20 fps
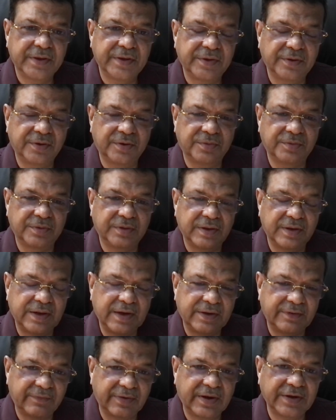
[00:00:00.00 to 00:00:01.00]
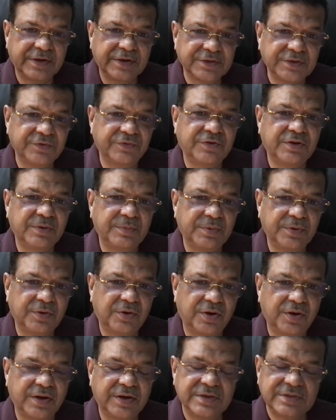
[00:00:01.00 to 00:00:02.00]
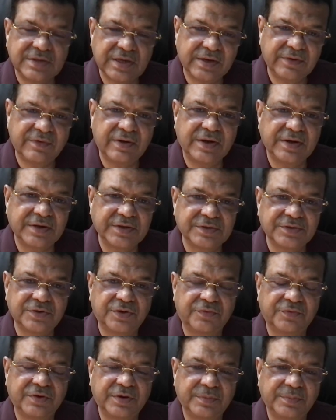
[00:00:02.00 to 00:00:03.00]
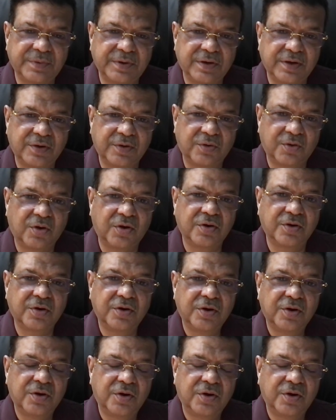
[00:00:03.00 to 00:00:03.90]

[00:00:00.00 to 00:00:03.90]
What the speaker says: You know, the advantage of keeping or a disadvantage of keeping a dog